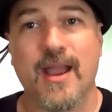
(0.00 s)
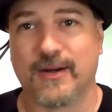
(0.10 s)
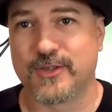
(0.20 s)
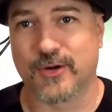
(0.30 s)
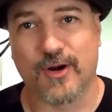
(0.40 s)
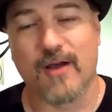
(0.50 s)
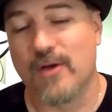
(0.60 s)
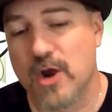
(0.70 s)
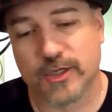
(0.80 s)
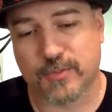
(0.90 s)
And sure
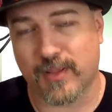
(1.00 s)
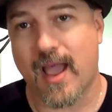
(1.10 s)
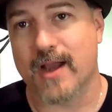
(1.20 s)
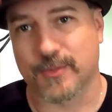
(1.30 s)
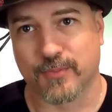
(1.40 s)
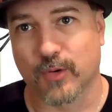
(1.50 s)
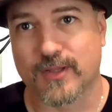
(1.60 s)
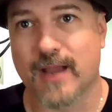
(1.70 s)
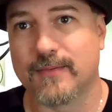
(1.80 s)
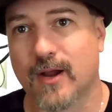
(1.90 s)
enough, splash, broke
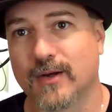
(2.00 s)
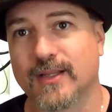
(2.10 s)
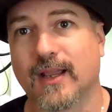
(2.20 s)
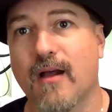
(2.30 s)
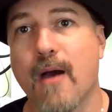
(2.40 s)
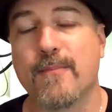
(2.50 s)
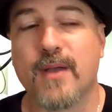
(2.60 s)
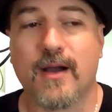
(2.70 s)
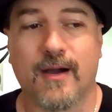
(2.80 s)
that darn thing up.